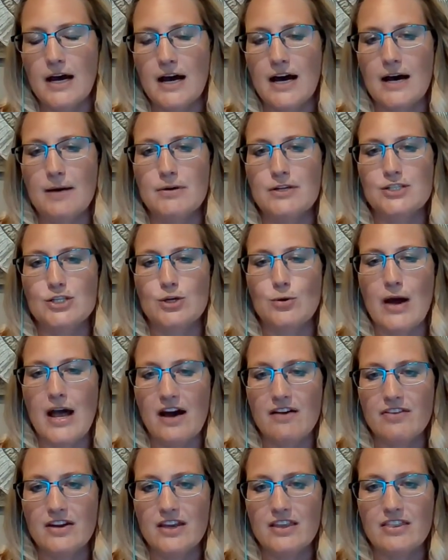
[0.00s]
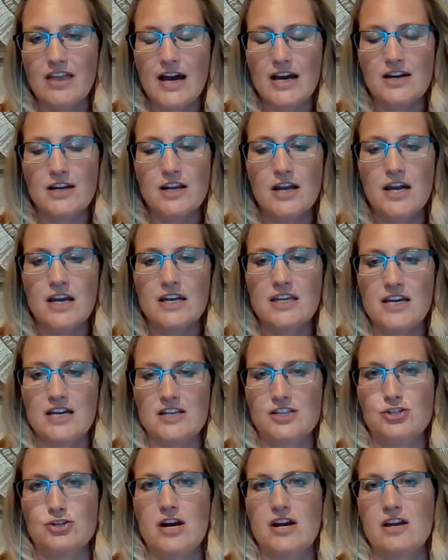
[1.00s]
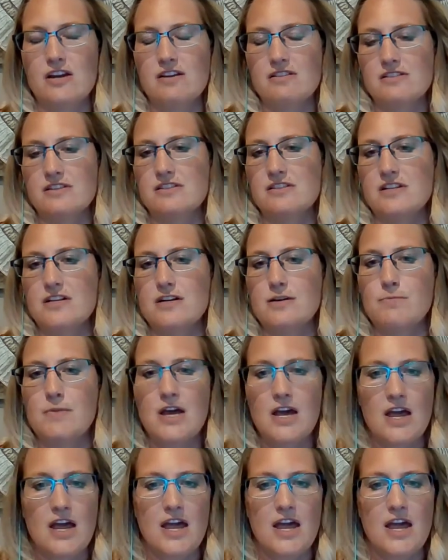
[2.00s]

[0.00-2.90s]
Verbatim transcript: Um, so having that guest tracking system